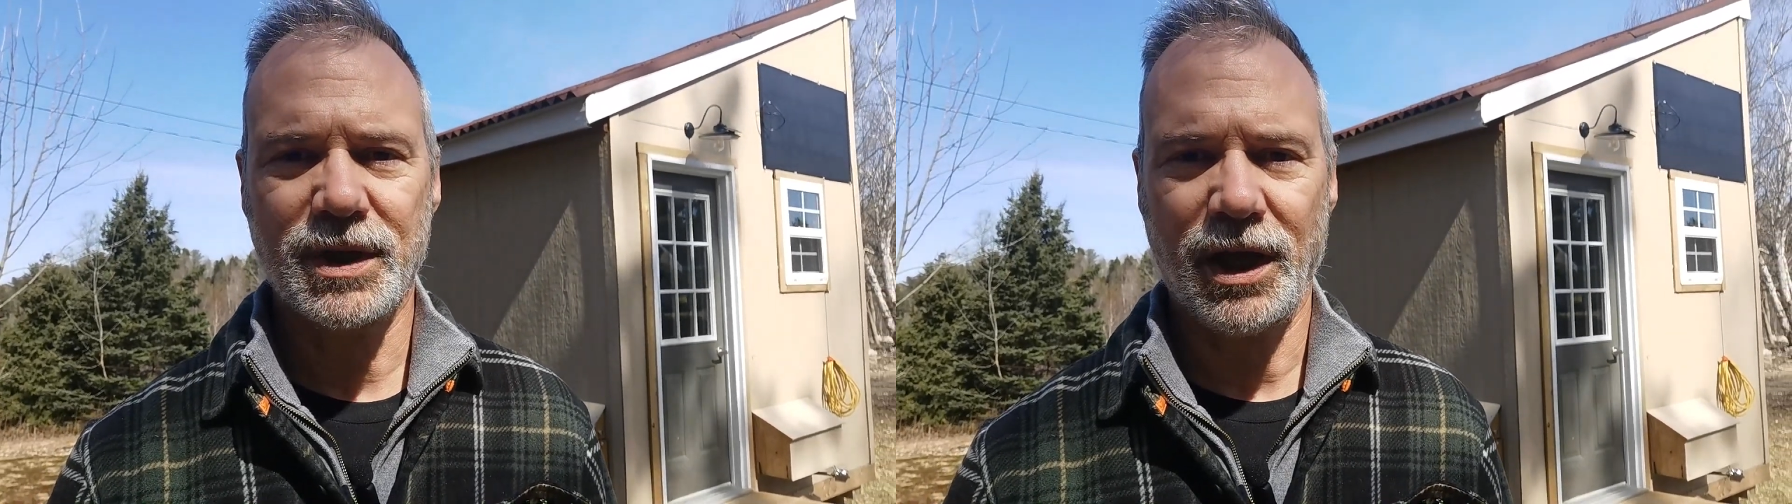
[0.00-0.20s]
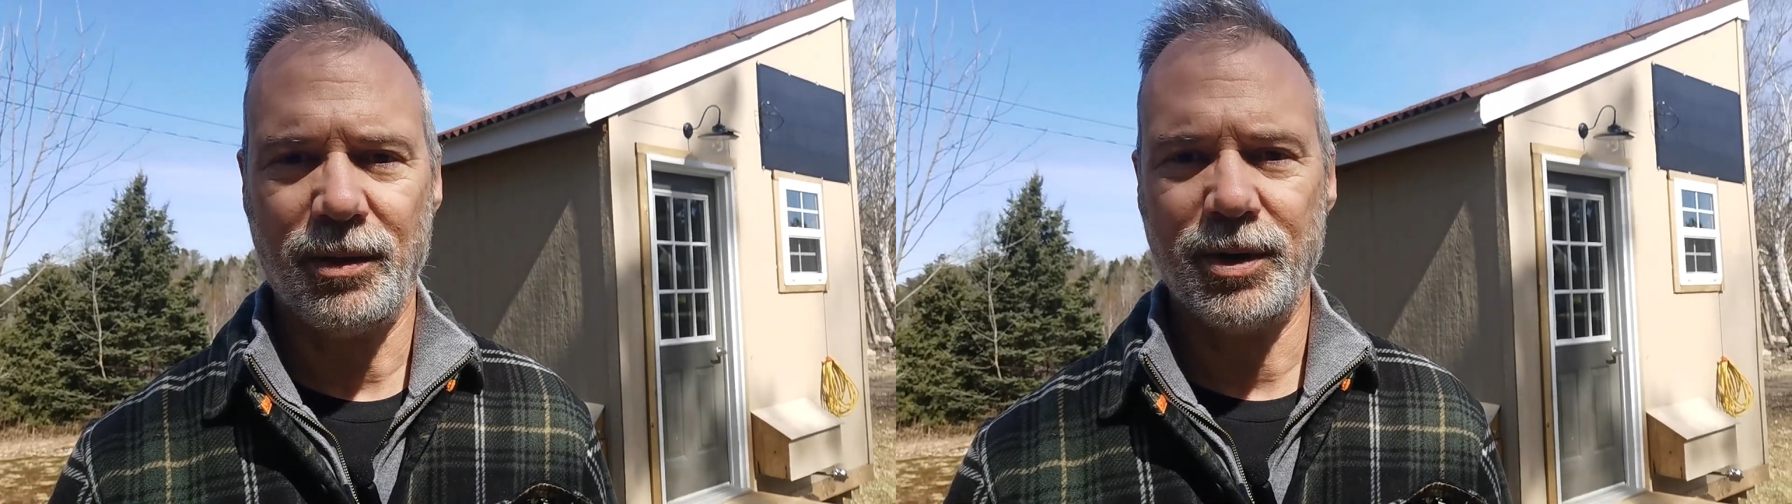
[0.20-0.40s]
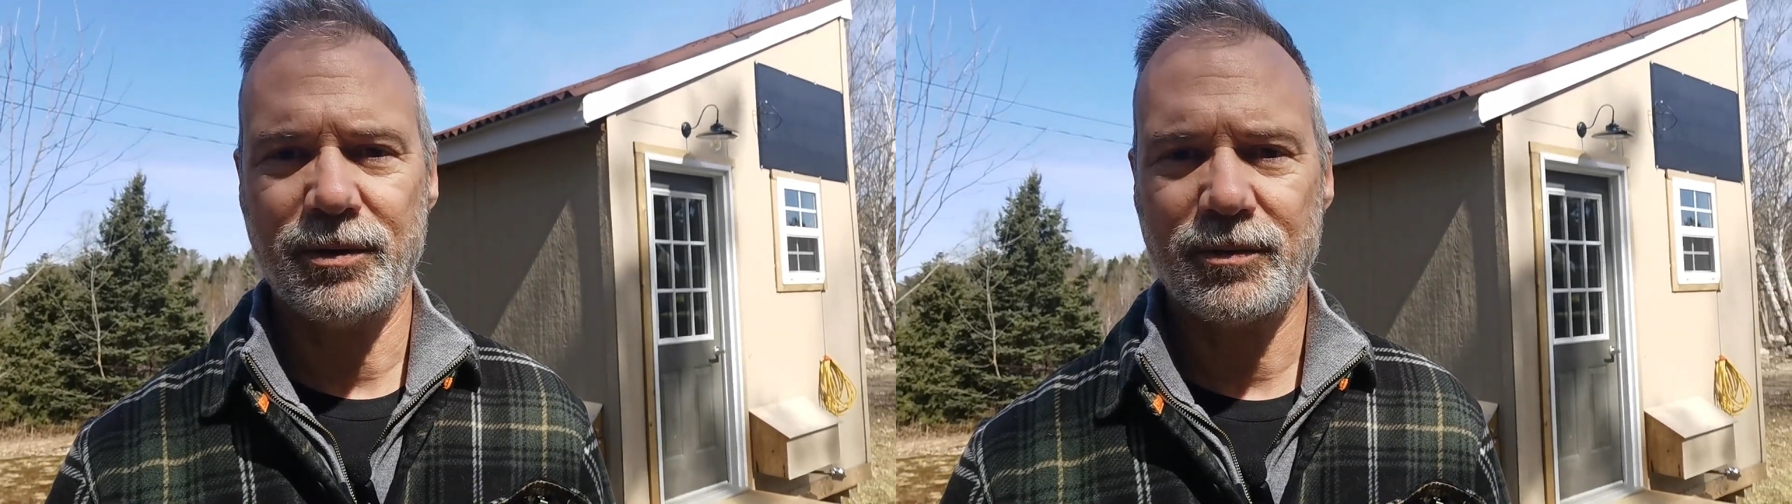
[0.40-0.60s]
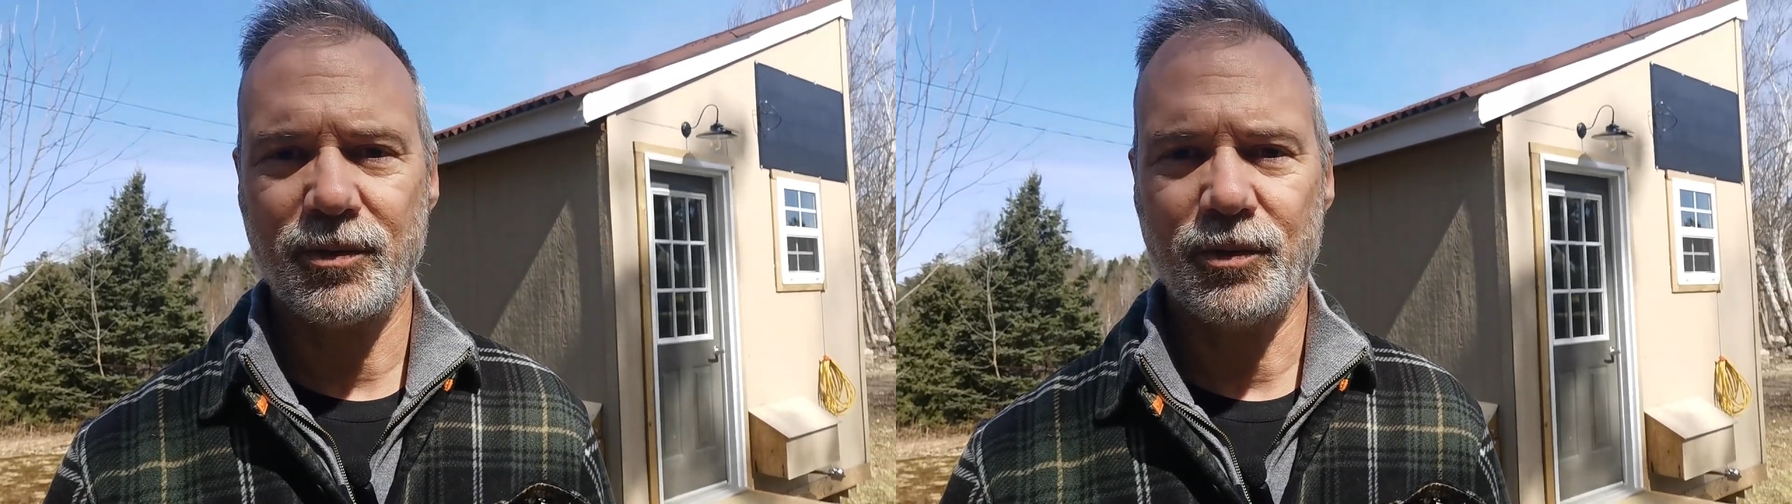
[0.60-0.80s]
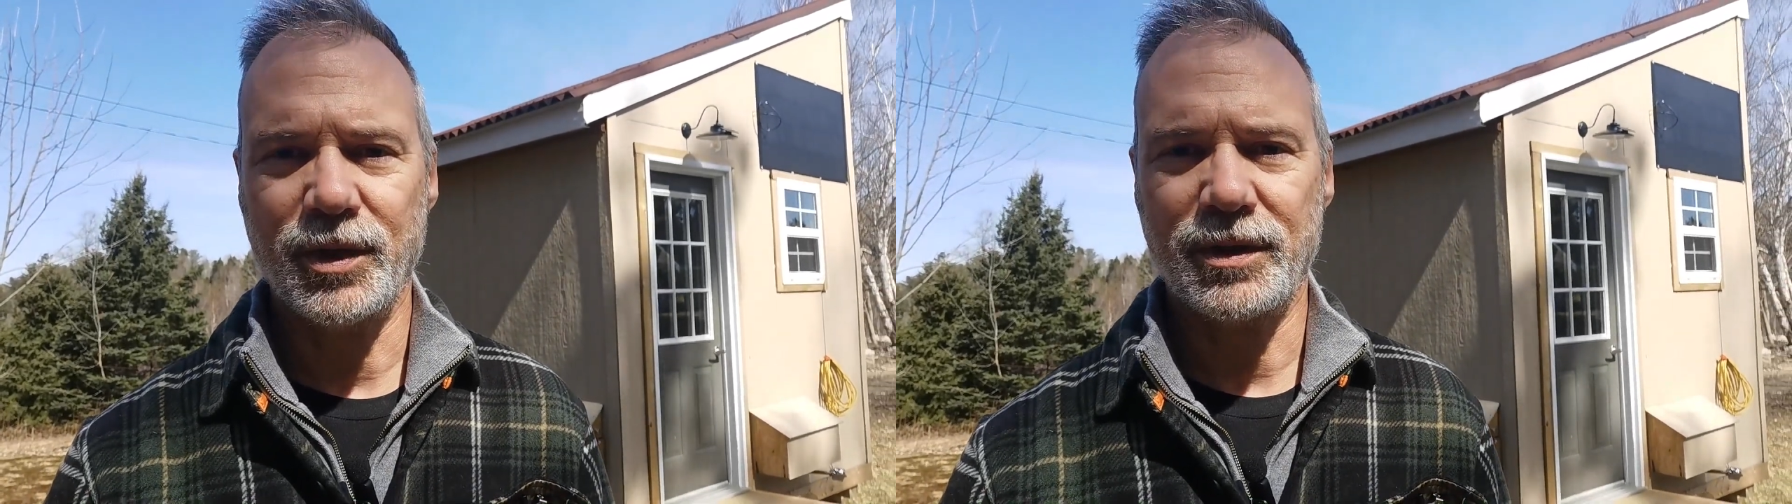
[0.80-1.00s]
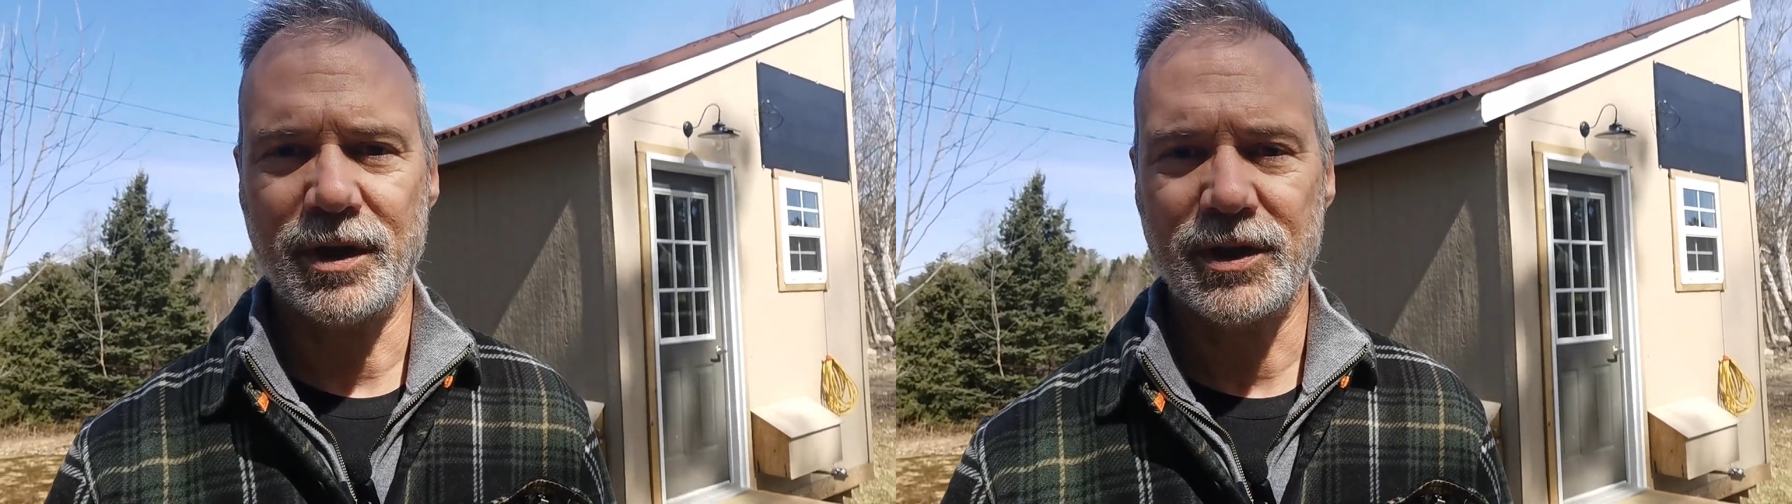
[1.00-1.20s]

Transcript: cabin with,